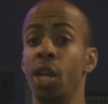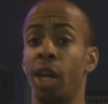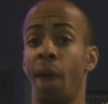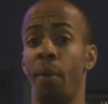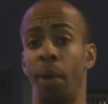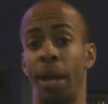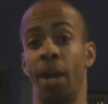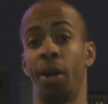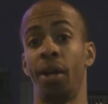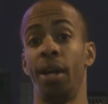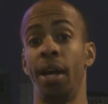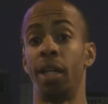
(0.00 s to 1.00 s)
You're coming here
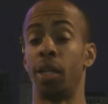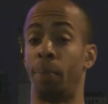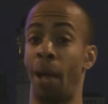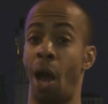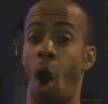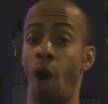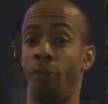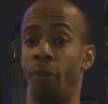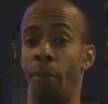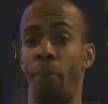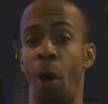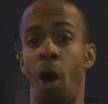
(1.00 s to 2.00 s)
to play hard
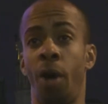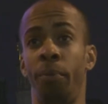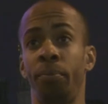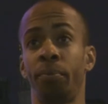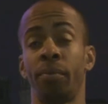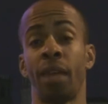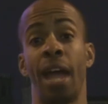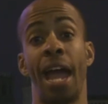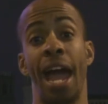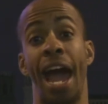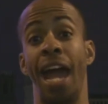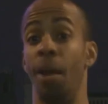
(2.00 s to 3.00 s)
football
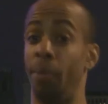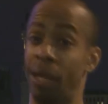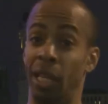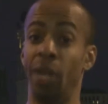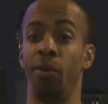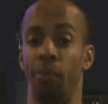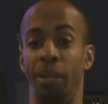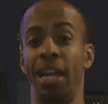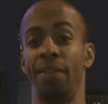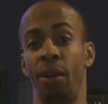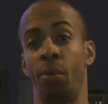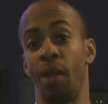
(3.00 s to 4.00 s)
and to be
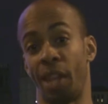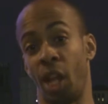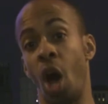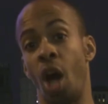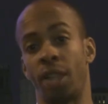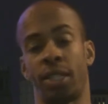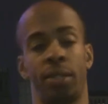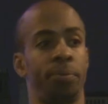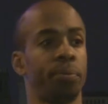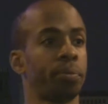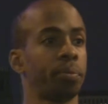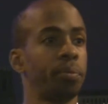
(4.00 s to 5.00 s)
leaving with a loss.
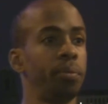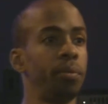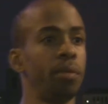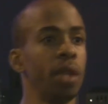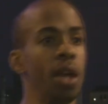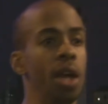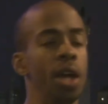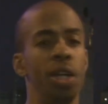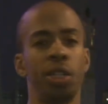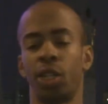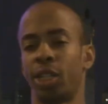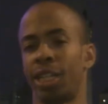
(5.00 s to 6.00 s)

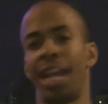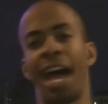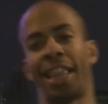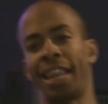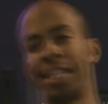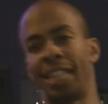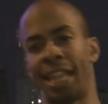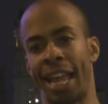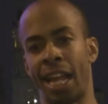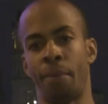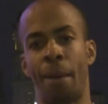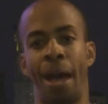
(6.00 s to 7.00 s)
So there's a lot of things to
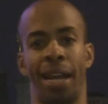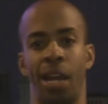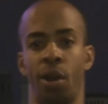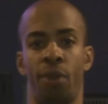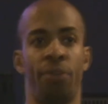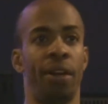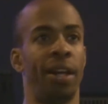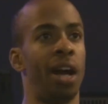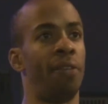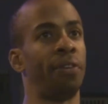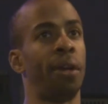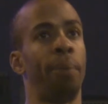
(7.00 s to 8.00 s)
think about here in
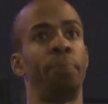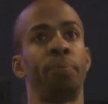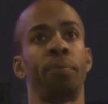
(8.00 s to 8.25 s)
Philadelphia.